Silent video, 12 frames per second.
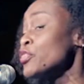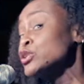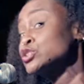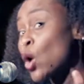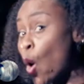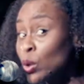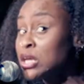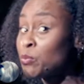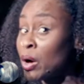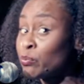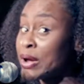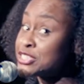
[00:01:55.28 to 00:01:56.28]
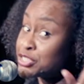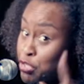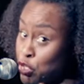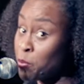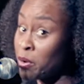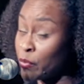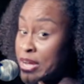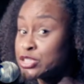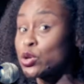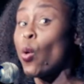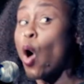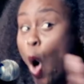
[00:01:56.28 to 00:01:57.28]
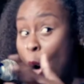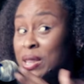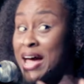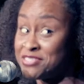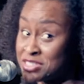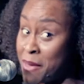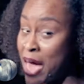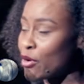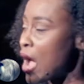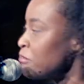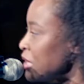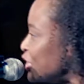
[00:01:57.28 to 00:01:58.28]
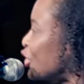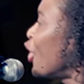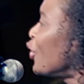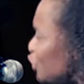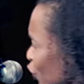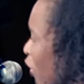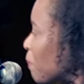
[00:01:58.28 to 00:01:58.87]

there's only one race, the human race, so all lives matter. I mean, you are